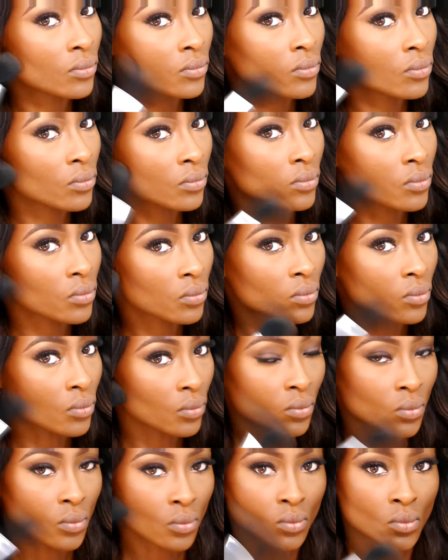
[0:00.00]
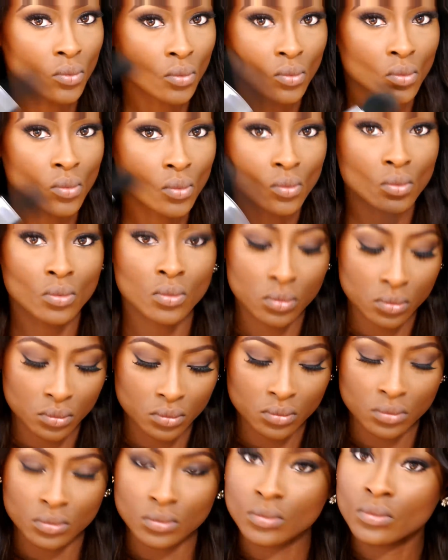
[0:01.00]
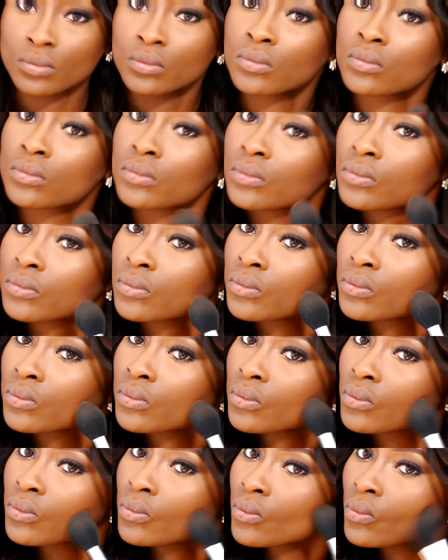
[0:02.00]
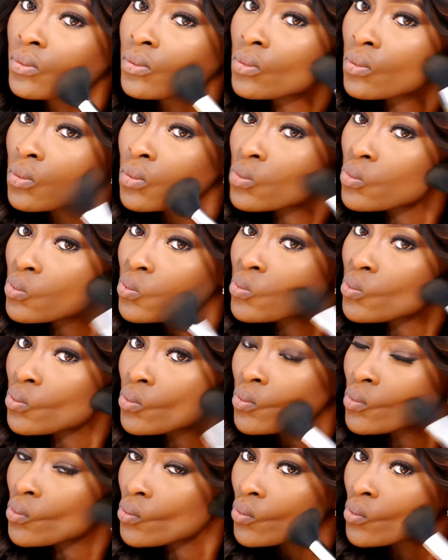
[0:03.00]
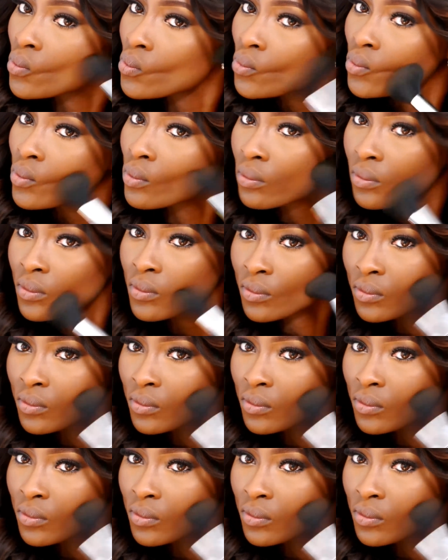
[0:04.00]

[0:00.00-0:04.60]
No one is speaking in this clip.